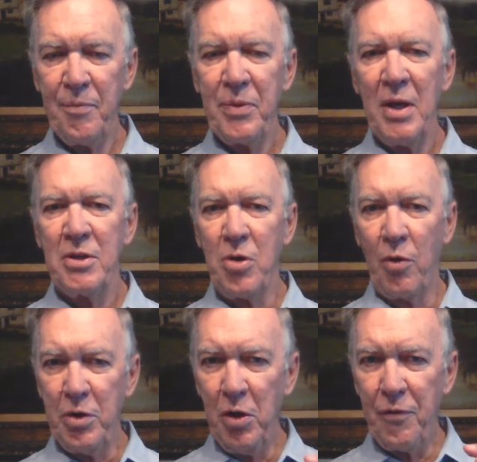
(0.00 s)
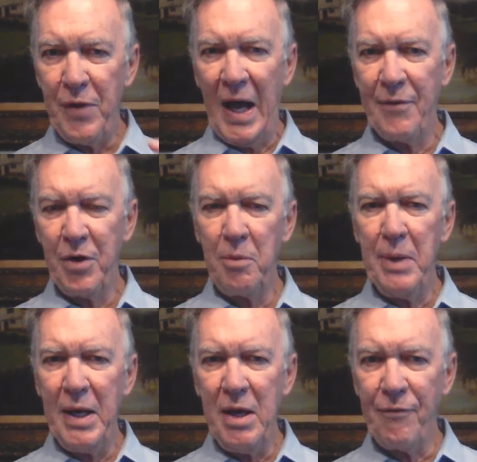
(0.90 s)
So if we do five hundred
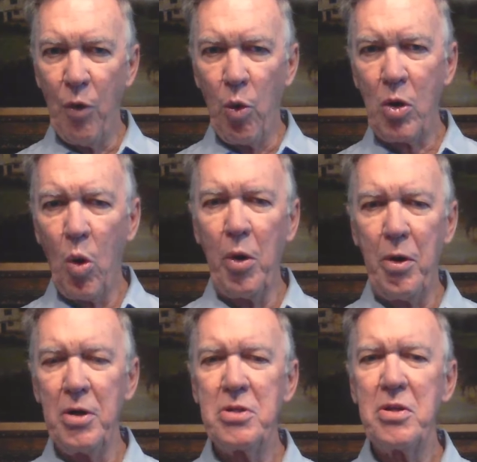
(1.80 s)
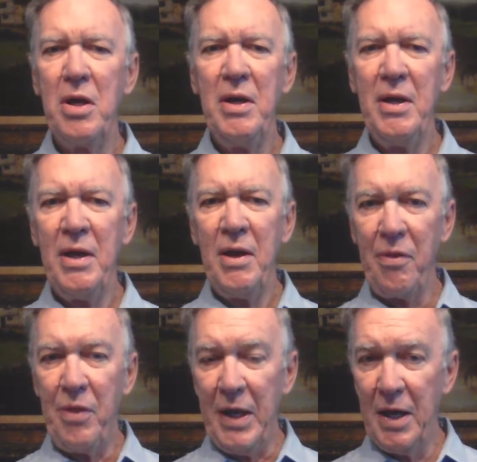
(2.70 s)
billion dollars in four quarters,
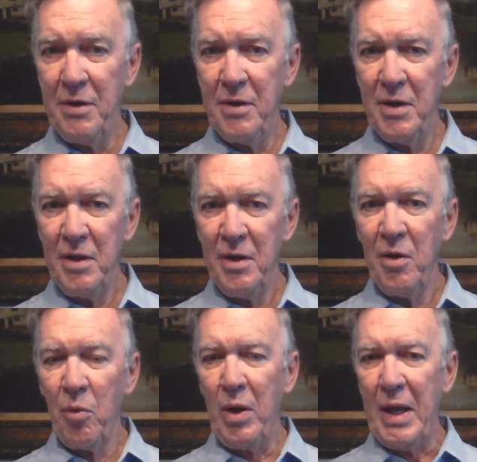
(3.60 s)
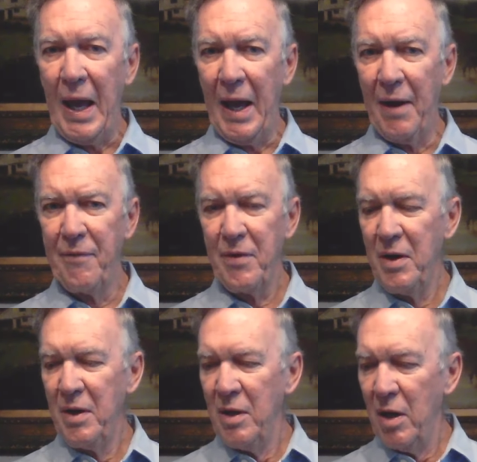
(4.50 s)
then we have
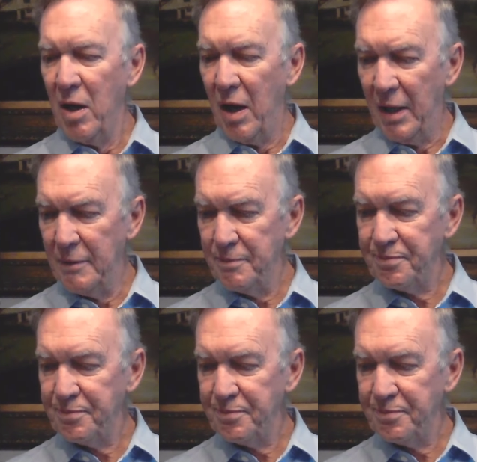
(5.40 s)
uh,